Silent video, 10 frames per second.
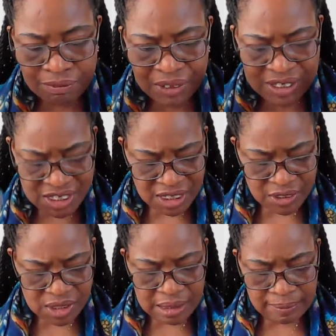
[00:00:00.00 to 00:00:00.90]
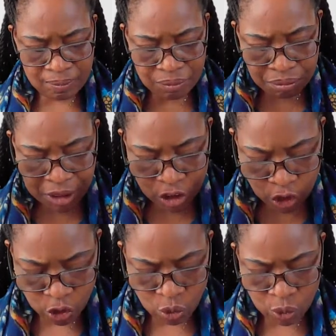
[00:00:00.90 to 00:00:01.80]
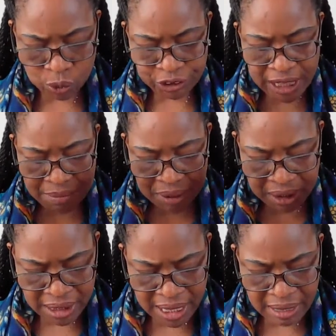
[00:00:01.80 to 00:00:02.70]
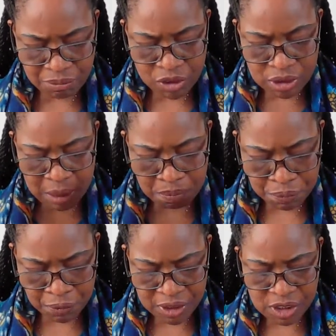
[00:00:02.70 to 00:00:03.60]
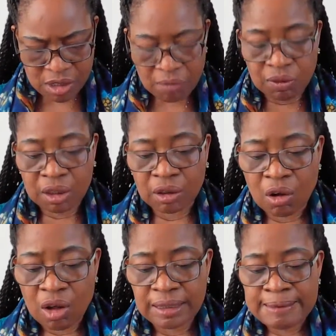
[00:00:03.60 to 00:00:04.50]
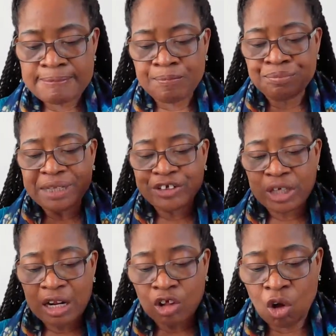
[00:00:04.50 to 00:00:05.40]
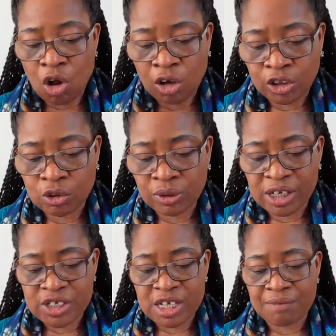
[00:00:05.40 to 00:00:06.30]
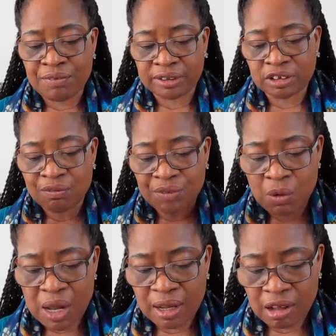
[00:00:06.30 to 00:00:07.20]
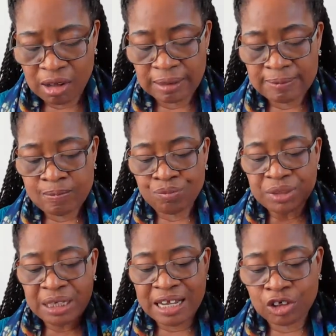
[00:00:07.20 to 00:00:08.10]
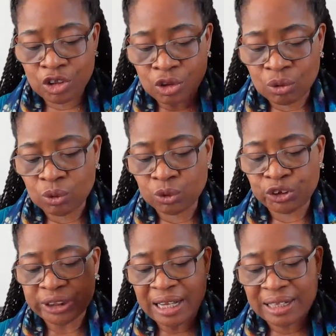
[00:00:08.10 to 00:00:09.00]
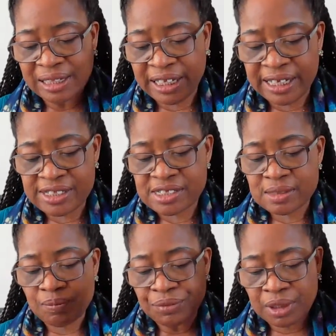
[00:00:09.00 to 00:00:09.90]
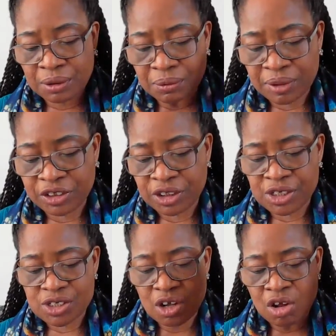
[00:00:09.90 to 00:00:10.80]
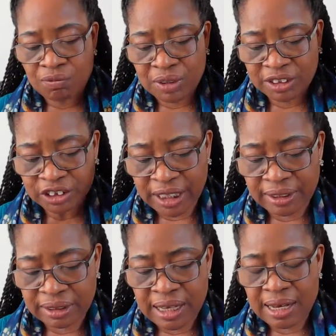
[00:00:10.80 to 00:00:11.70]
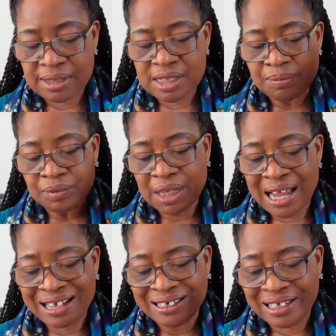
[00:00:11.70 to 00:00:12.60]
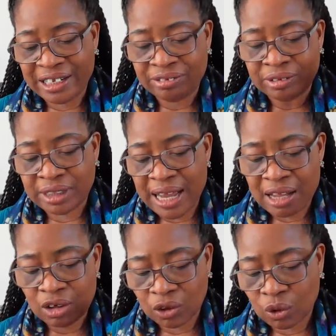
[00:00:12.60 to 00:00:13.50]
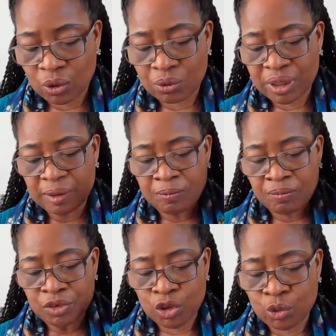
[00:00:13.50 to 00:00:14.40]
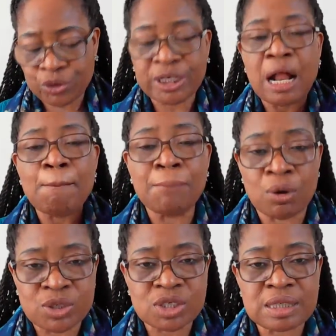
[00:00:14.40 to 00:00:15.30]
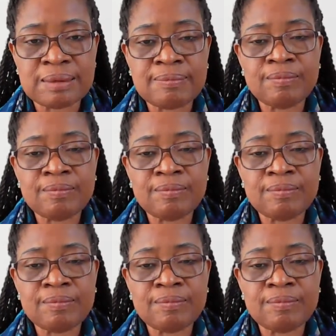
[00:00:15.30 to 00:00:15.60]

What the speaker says: verse 6. But you shall be named the priest of the Lord. They shall call you the servant of our God. And you shall eat the riches of the Gentiles, and in their glory you shall boast.